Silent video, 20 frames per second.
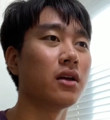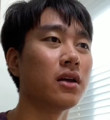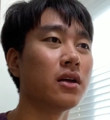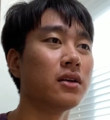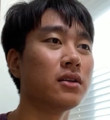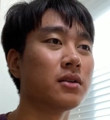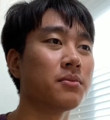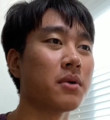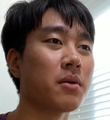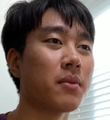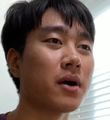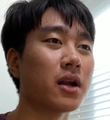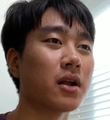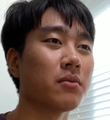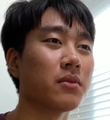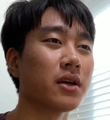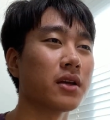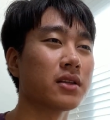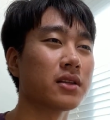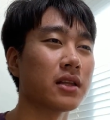And in my mind,
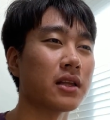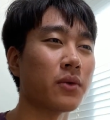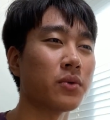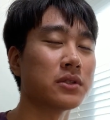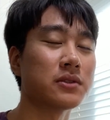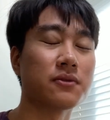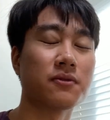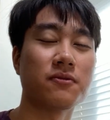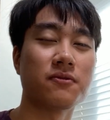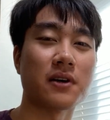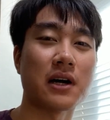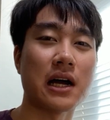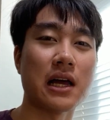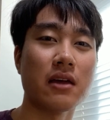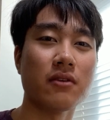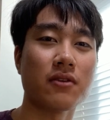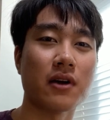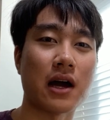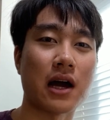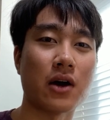I'm like, that was
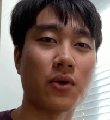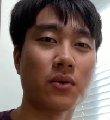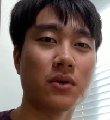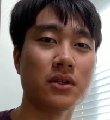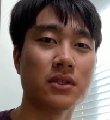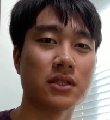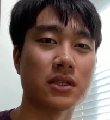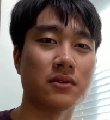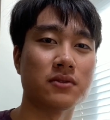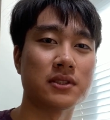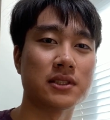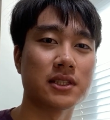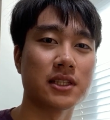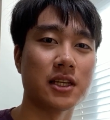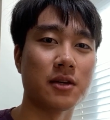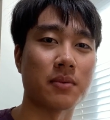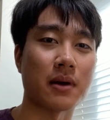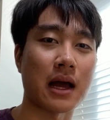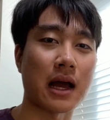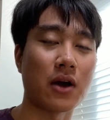5 hours of
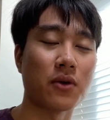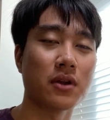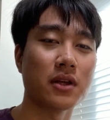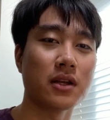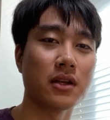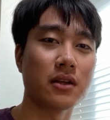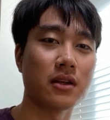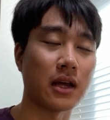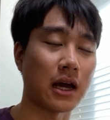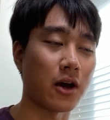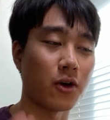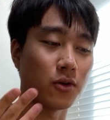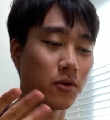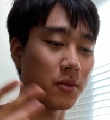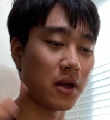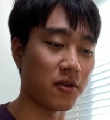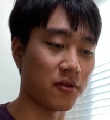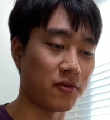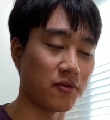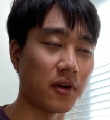sleep. How am
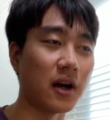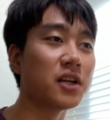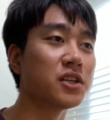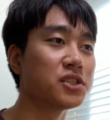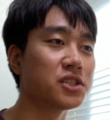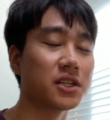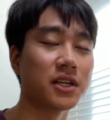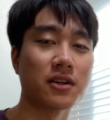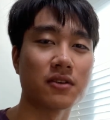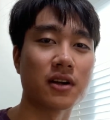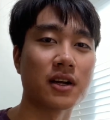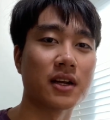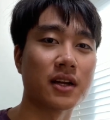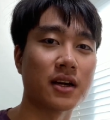I functioning right